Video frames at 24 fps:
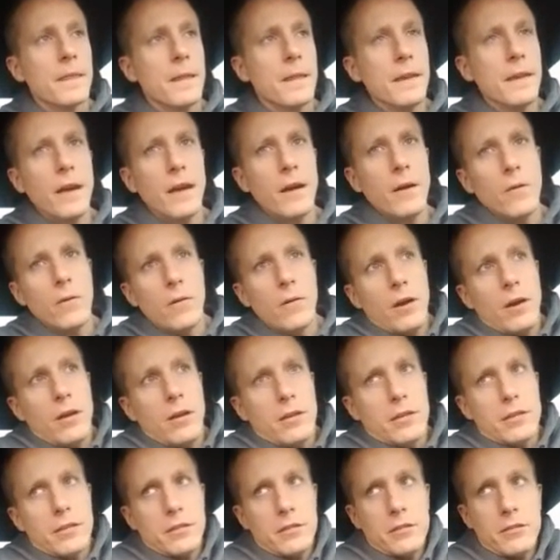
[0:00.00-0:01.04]

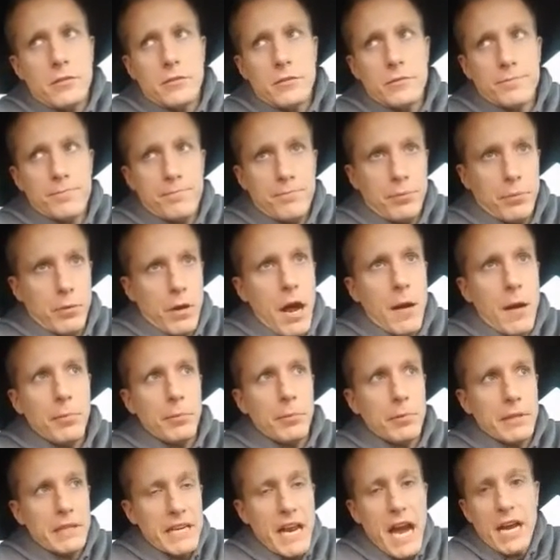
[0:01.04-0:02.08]
you're
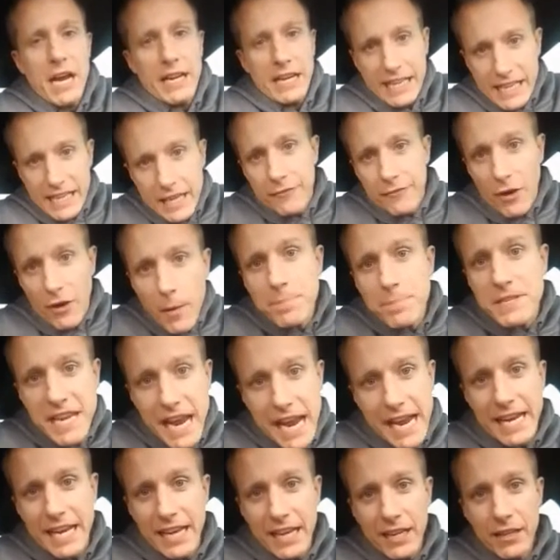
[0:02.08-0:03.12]
probably not going to give up
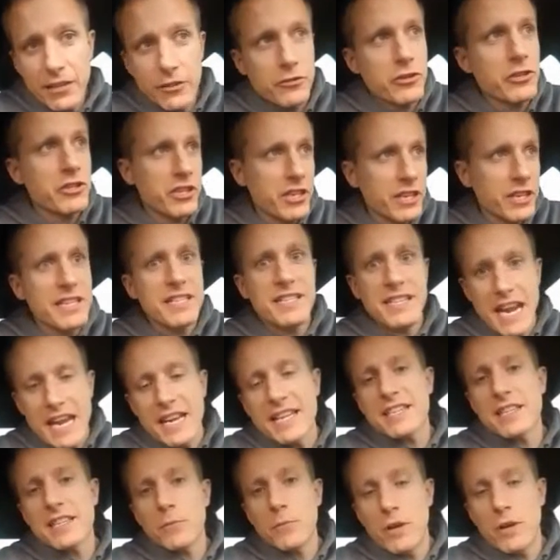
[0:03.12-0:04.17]
dating. You're just going to
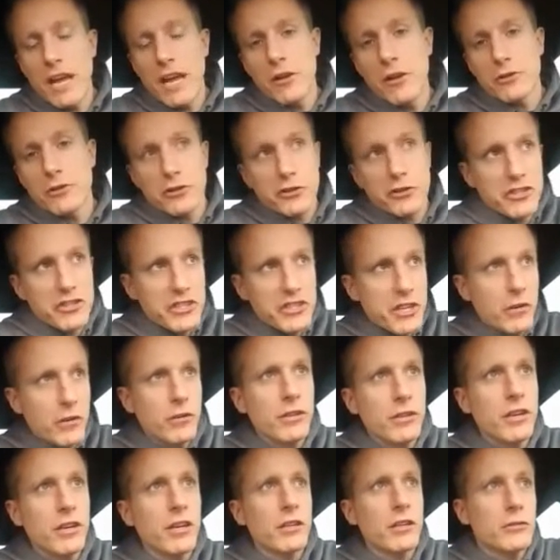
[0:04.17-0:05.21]
date someone else. You're still
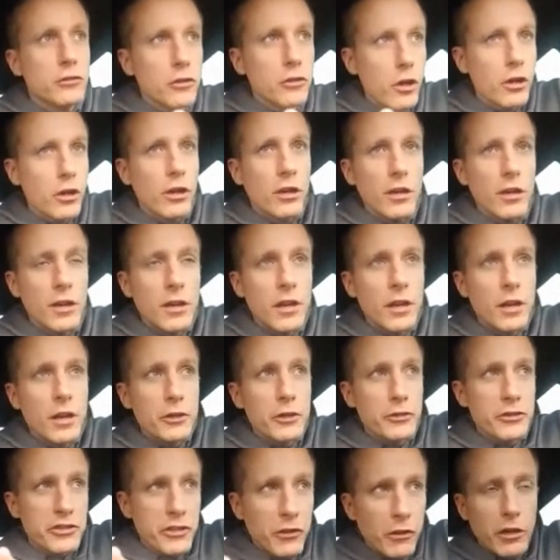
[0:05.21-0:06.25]
going to look
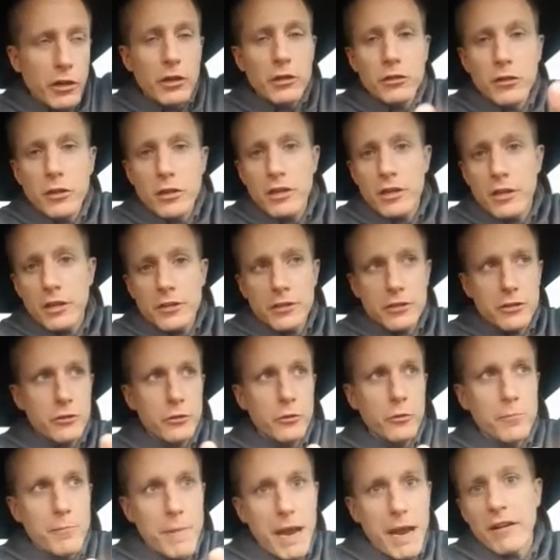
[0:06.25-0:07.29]

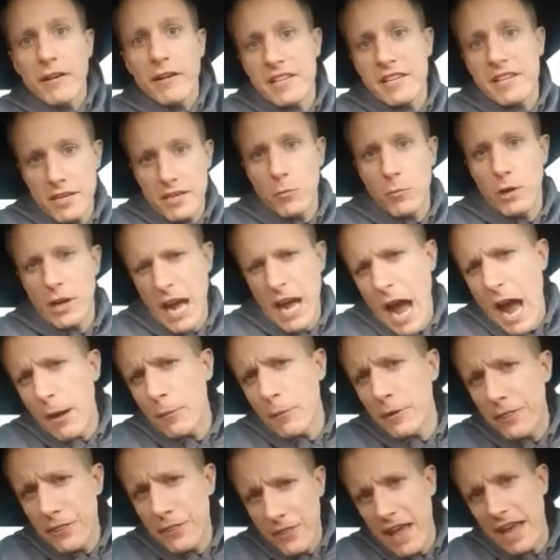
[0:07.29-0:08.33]
to marry someone, I would